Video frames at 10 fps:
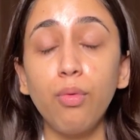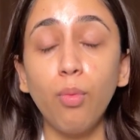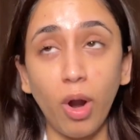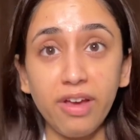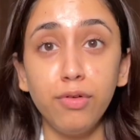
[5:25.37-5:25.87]

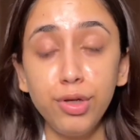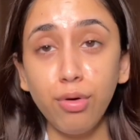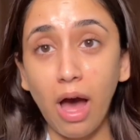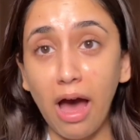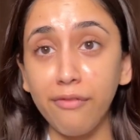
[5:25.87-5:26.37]
whatever you
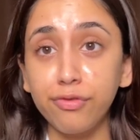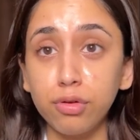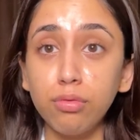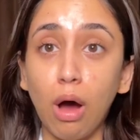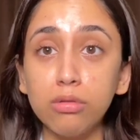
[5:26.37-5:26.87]
have
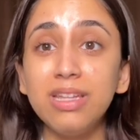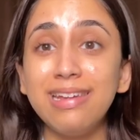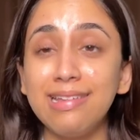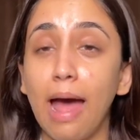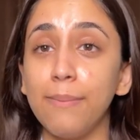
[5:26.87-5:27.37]
throughout the
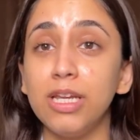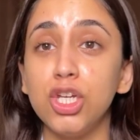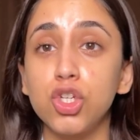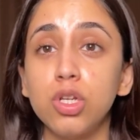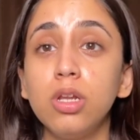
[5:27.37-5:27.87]

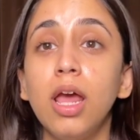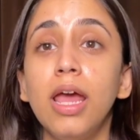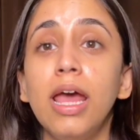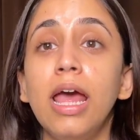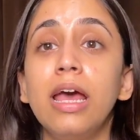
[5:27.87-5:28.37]
examination.
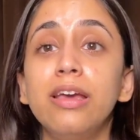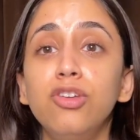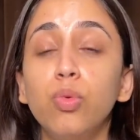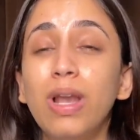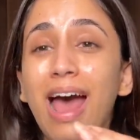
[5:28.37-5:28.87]

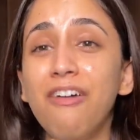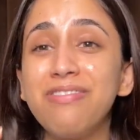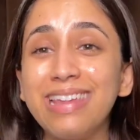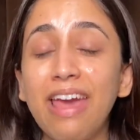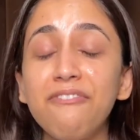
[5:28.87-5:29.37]
You will have
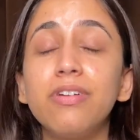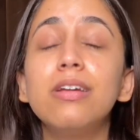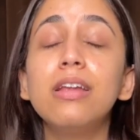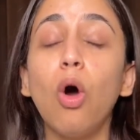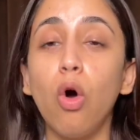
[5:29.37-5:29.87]

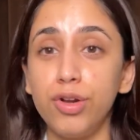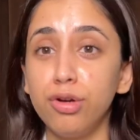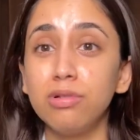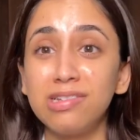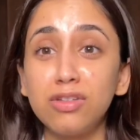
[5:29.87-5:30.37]
several
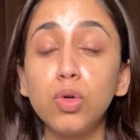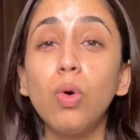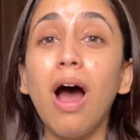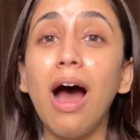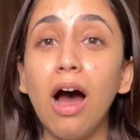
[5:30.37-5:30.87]
audios
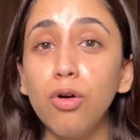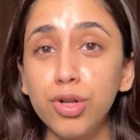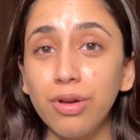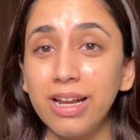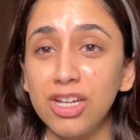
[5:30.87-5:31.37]
throughout
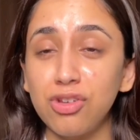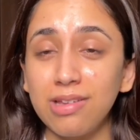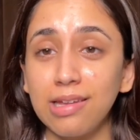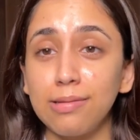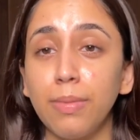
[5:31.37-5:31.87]
your English
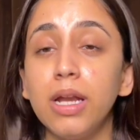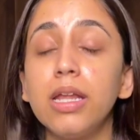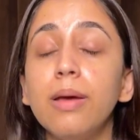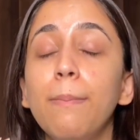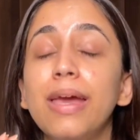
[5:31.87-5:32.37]
assessment.
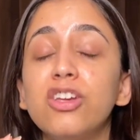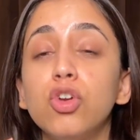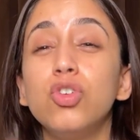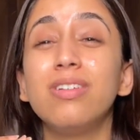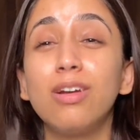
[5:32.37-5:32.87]
Make
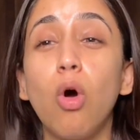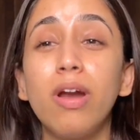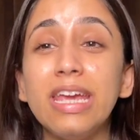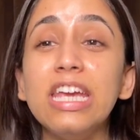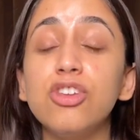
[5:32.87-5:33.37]
sure you
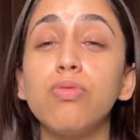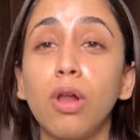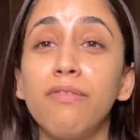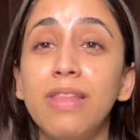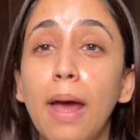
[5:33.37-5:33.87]
record each one
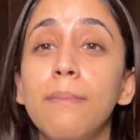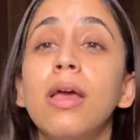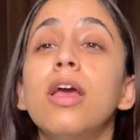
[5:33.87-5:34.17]
of them.